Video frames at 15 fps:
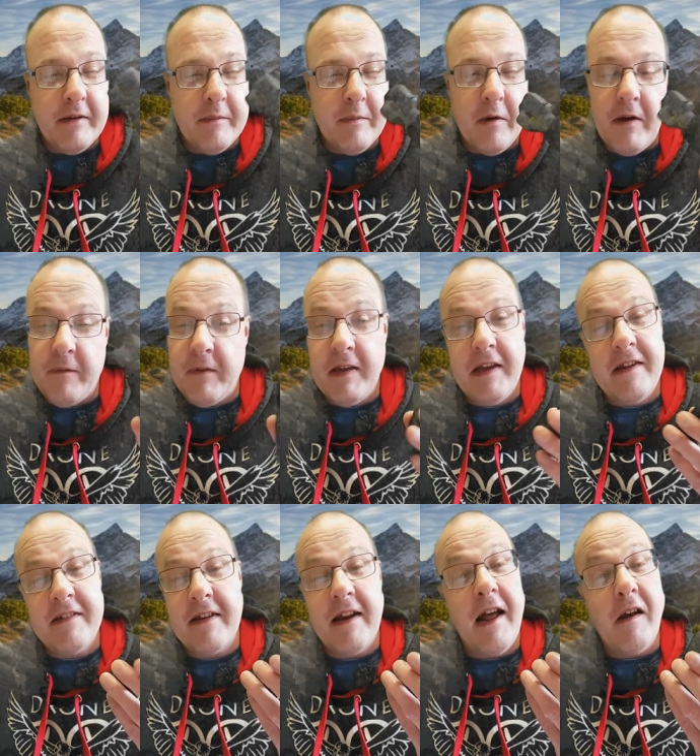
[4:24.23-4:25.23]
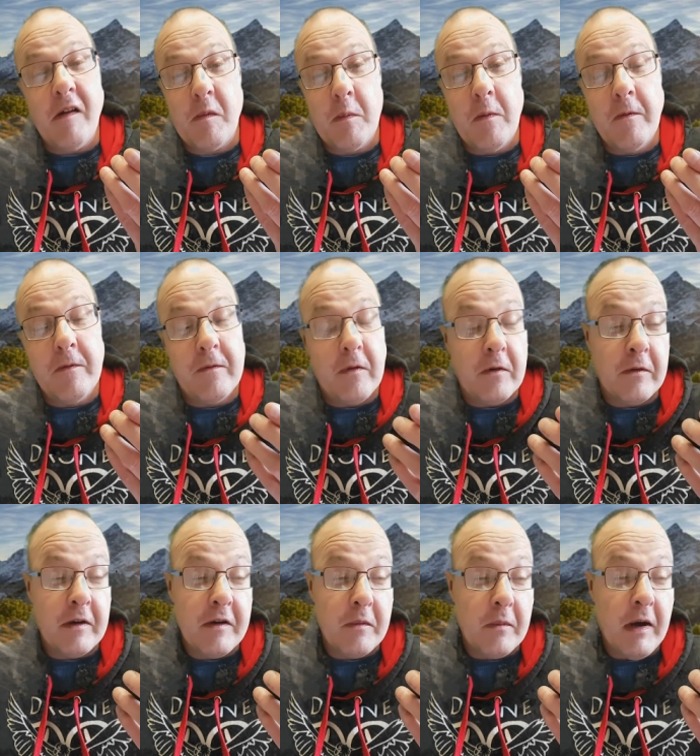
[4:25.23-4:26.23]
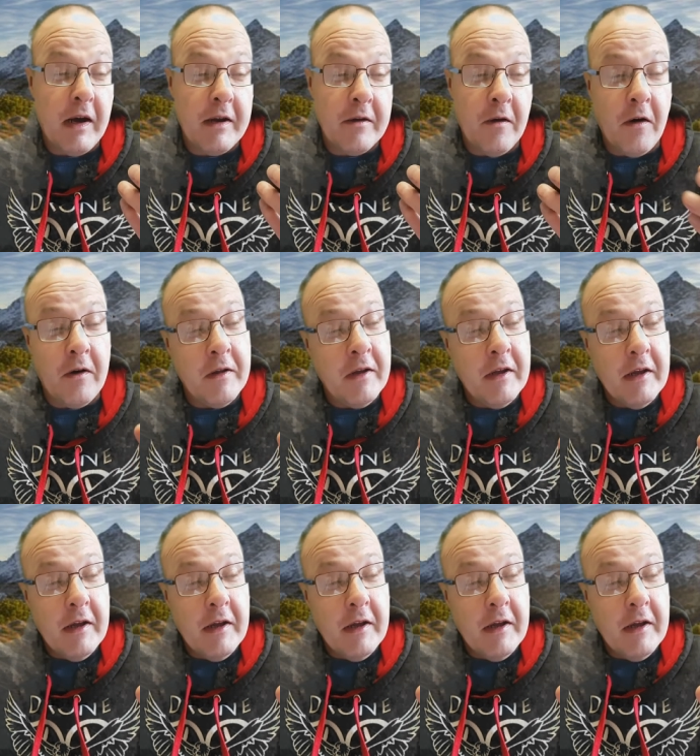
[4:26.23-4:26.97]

but if it gives you nice smooth footage, why not?